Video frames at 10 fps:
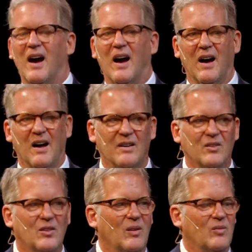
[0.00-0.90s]
uh,
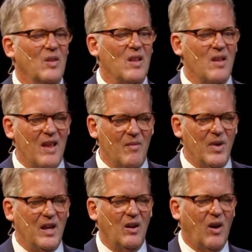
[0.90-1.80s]
that have
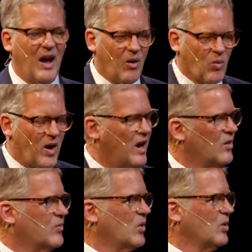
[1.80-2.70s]
been
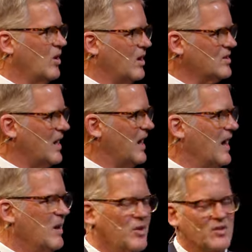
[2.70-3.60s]
around for a long
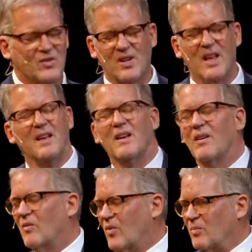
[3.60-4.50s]
time is
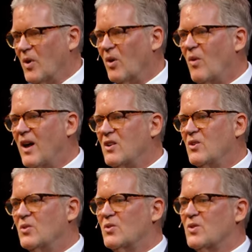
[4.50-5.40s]
with marijuana
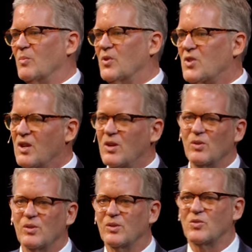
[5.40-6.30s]
users in
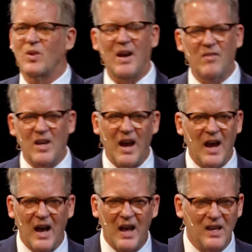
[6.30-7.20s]
particular, driving
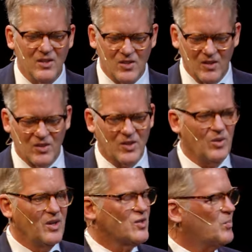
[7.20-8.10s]
high isn't a
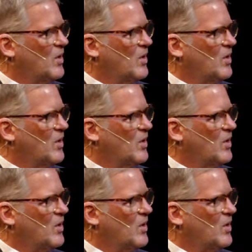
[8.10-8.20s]
serious